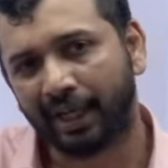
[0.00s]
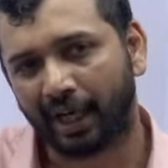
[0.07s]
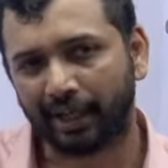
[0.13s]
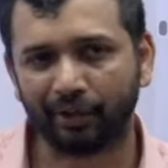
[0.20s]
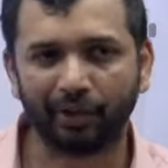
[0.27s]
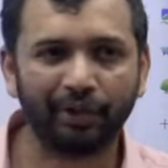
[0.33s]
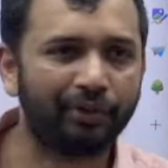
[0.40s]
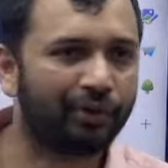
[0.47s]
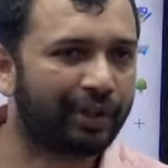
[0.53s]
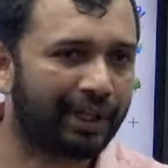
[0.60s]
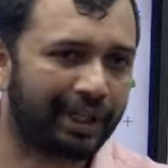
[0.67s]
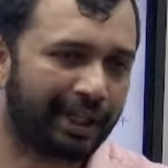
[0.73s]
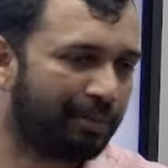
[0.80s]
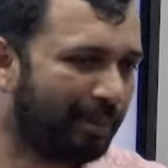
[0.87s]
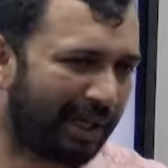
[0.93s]
Otherwise you
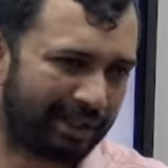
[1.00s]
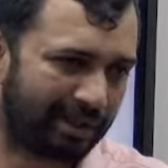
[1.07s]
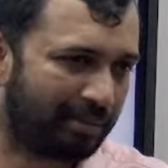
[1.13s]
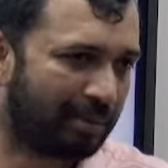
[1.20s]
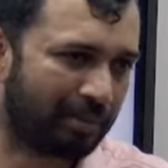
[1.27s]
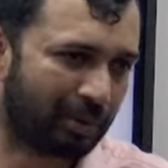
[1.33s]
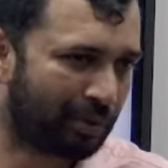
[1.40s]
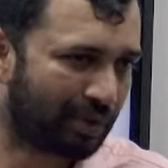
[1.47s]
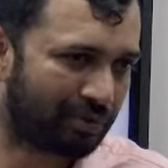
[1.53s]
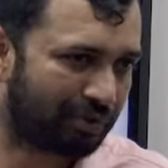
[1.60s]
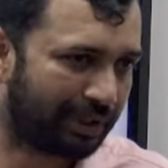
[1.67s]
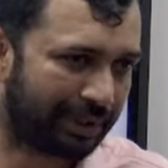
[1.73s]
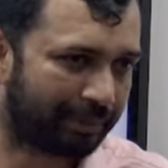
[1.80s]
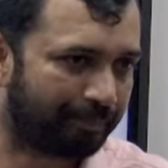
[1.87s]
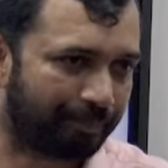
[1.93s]
can get maximum out of
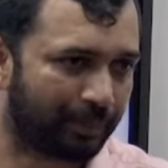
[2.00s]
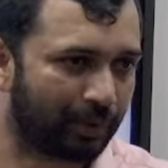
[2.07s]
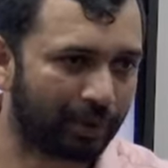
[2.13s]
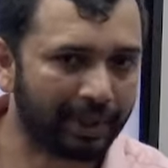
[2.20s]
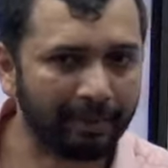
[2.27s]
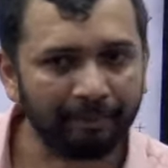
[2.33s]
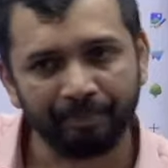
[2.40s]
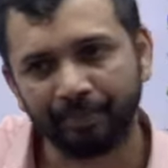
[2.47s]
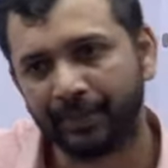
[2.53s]
it. Okay.